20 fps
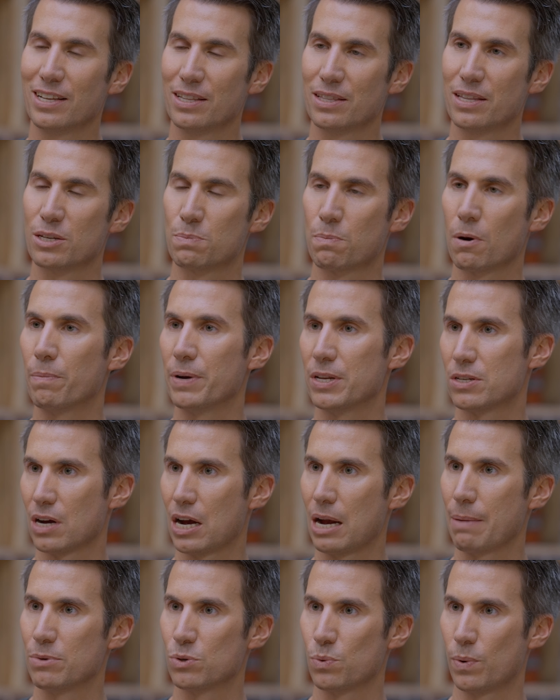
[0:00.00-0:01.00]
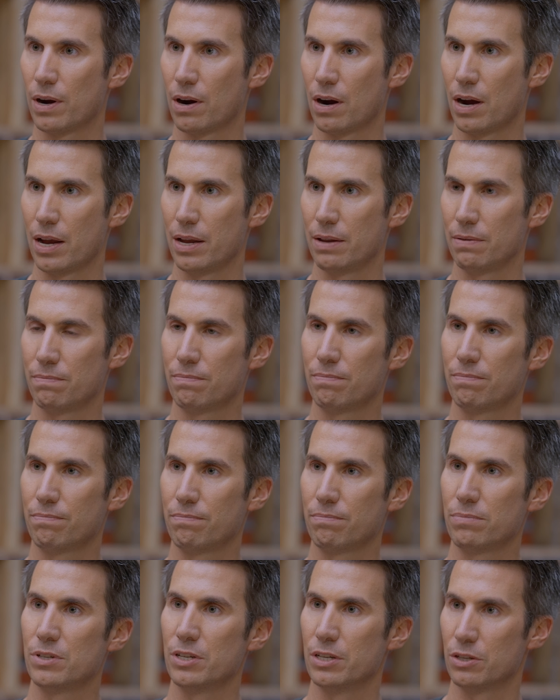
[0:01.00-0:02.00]
There's probably times where I
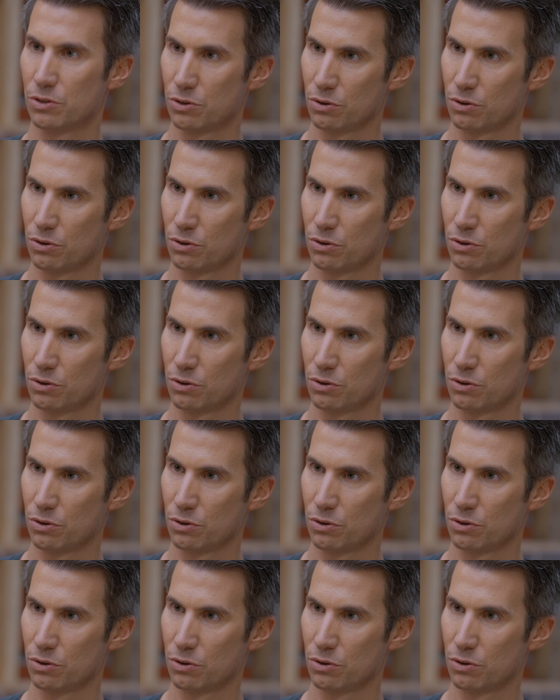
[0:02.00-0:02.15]
did